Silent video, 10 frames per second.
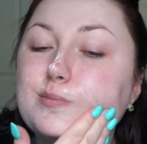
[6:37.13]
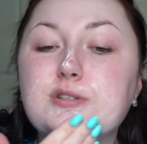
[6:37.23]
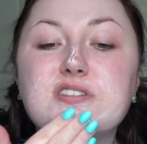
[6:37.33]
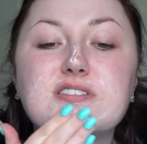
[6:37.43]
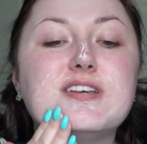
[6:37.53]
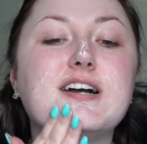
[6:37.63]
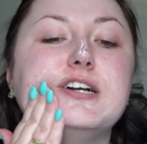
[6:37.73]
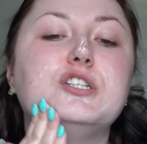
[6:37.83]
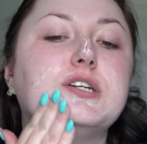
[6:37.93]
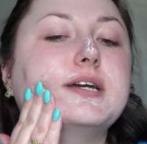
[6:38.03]

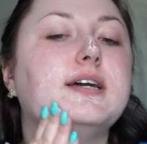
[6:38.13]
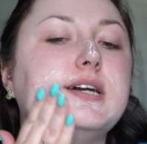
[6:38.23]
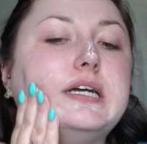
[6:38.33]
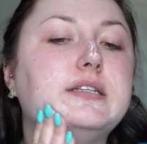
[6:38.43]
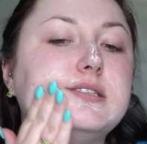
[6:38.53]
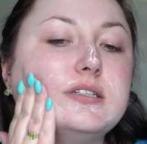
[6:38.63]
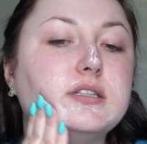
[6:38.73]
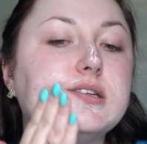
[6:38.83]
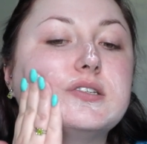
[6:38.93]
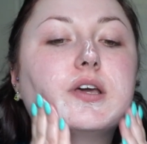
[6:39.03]
massaging it into
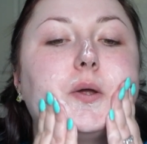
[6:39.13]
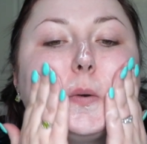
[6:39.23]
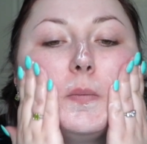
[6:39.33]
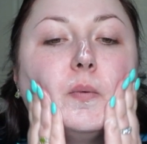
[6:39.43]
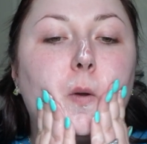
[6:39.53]
the skin.